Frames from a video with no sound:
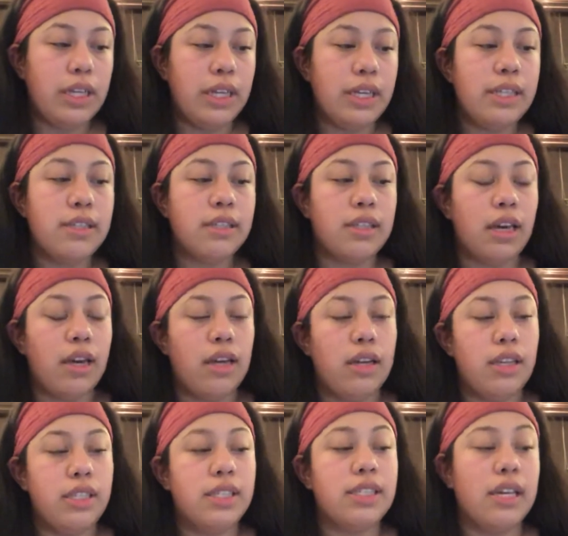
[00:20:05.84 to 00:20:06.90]
said,
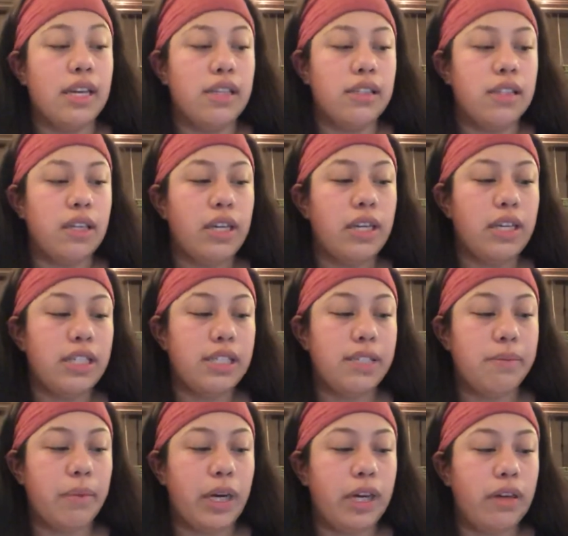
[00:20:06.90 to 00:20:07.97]
it says he
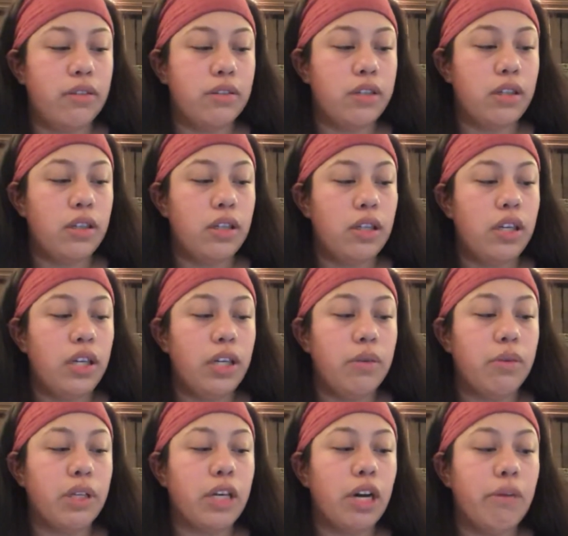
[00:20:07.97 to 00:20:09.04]
smiled. He
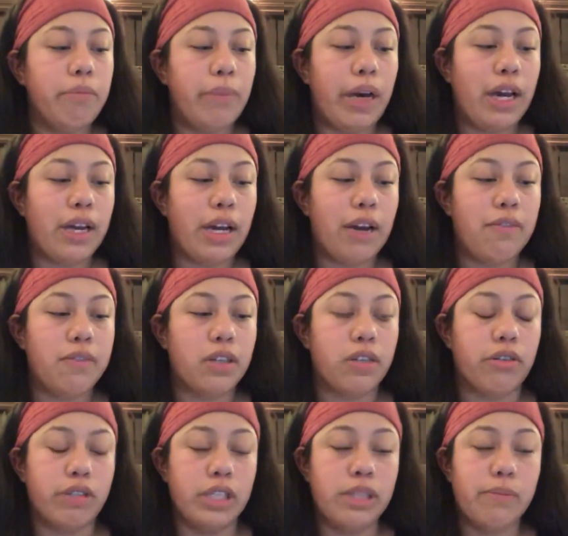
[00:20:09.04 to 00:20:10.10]
would come back after
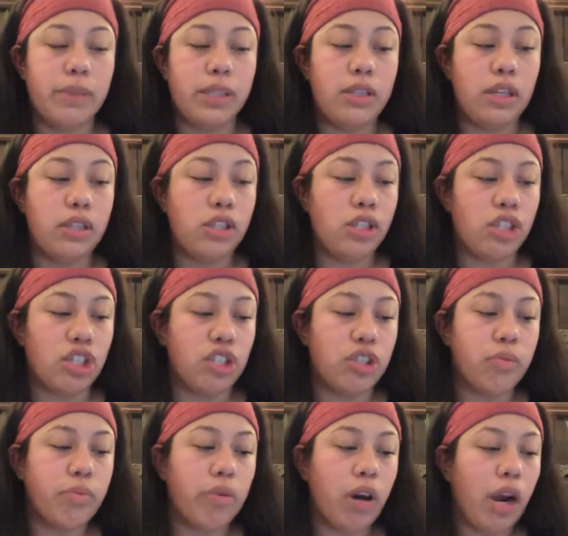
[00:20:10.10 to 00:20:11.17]
Christmas and search
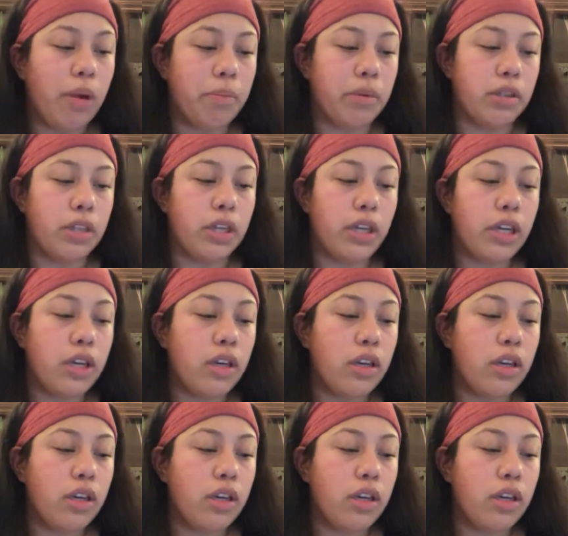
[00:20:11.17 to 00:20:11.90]
properly.